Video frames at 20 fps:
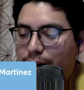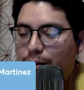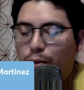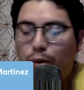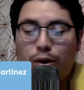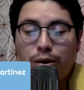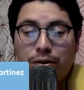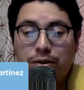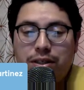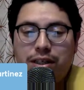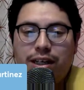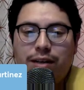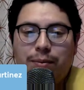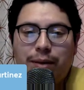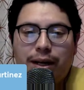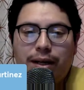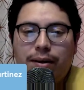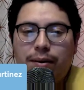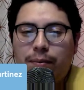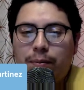Royals
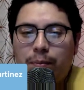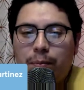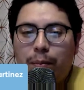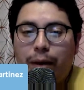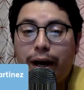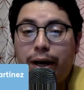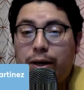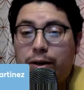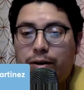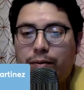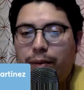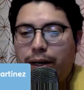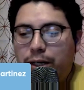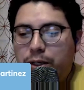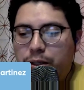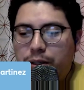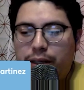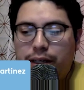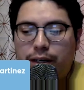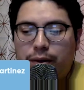teammate, minor or
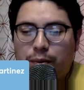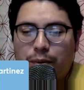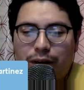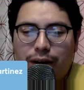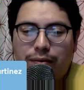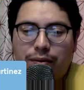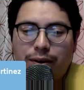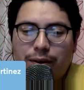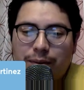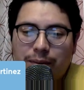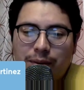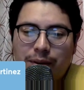major league, wherever.